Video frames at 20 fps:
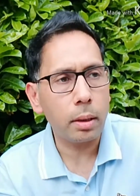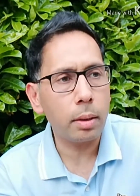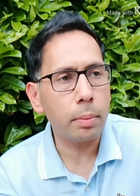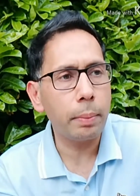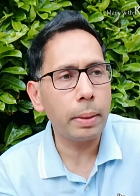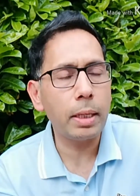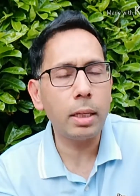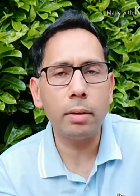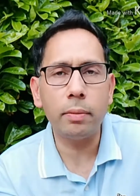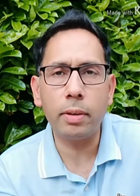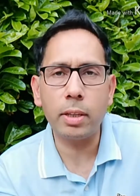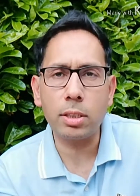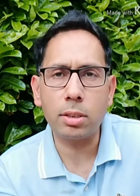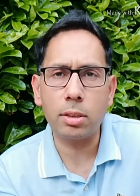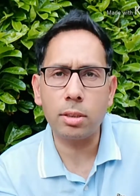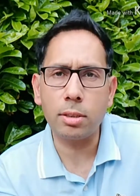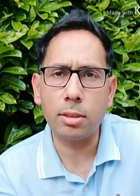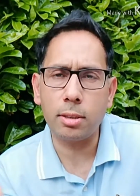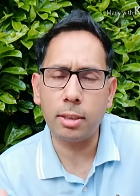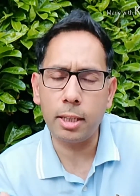many
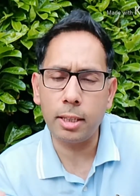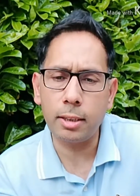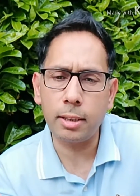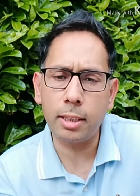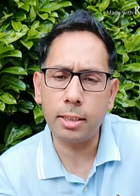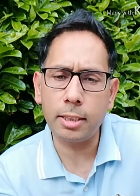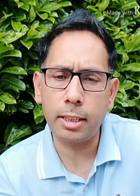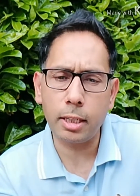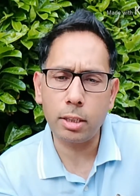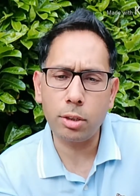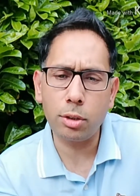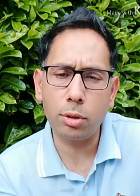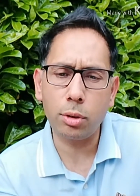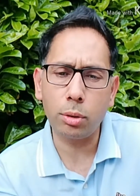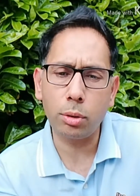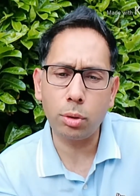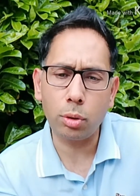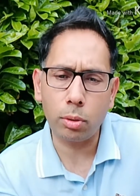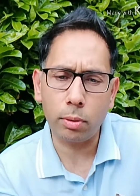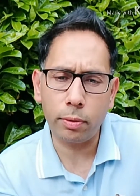investors, they tend
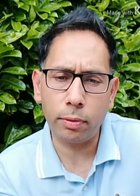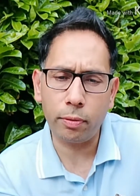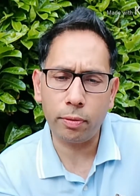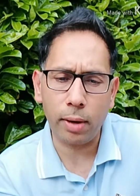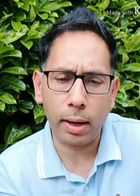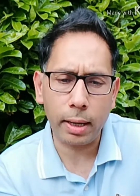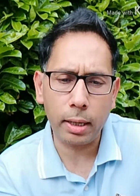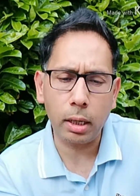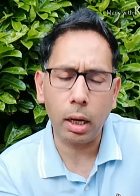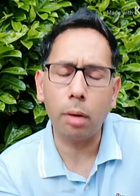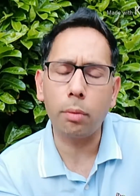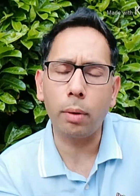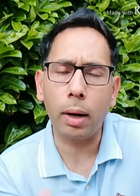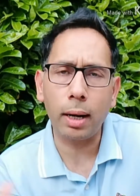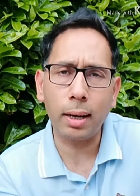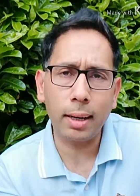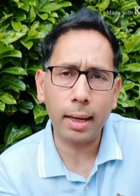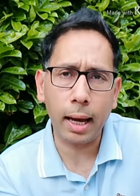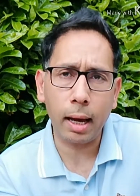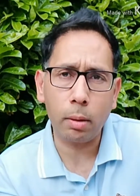to sort of find a
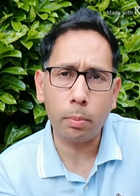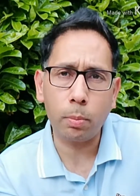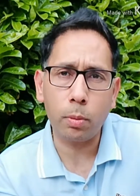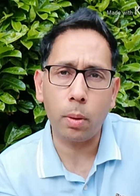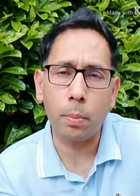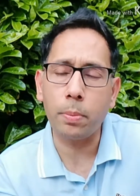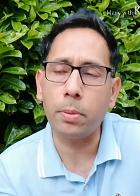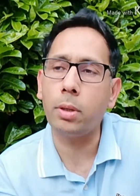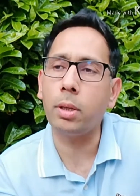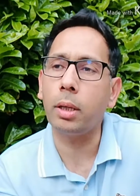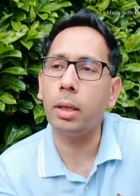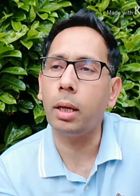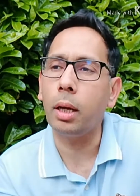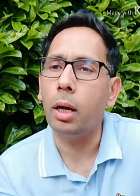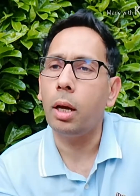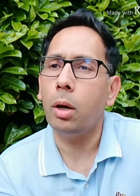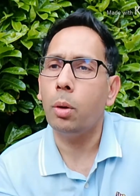rundown property